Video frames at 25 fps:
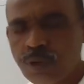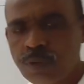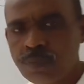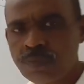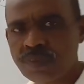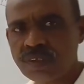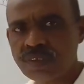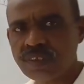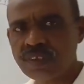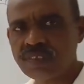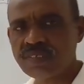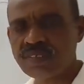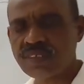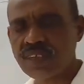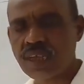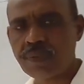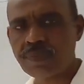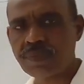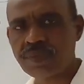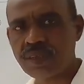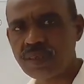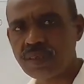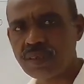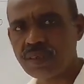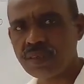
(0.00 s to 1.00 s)
from this
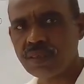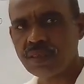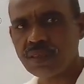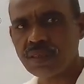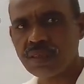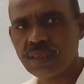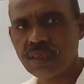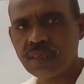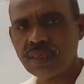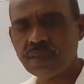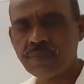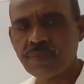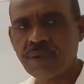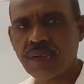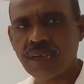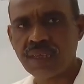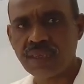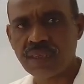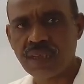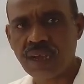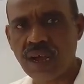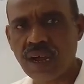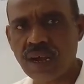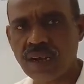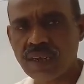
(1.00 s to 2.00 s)
chapter in my
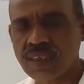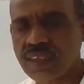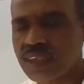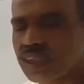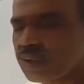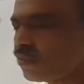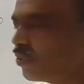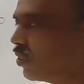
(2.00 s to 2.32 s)
earlier